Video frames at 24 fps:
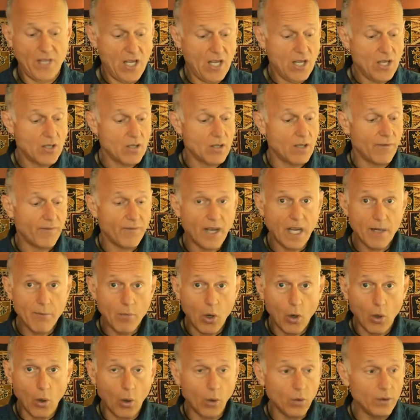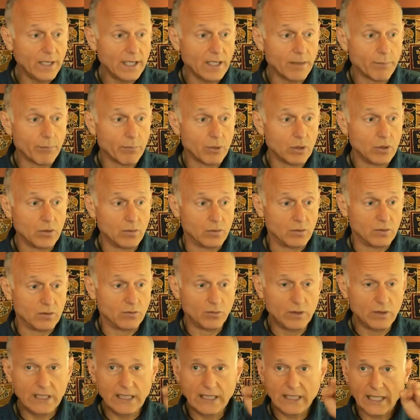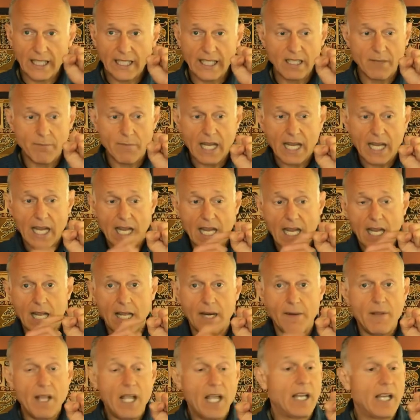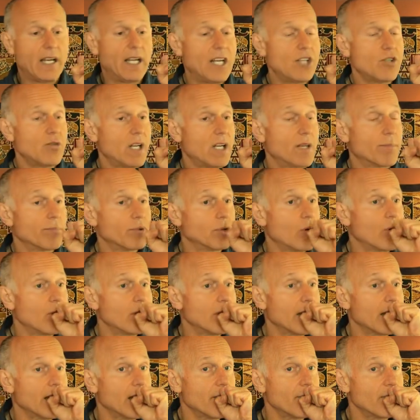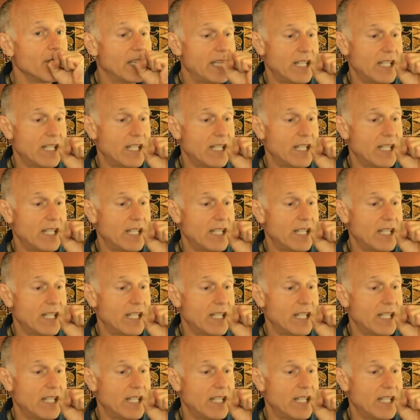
So if I'm holding a balloon really tight in my hand and I try to blow that up,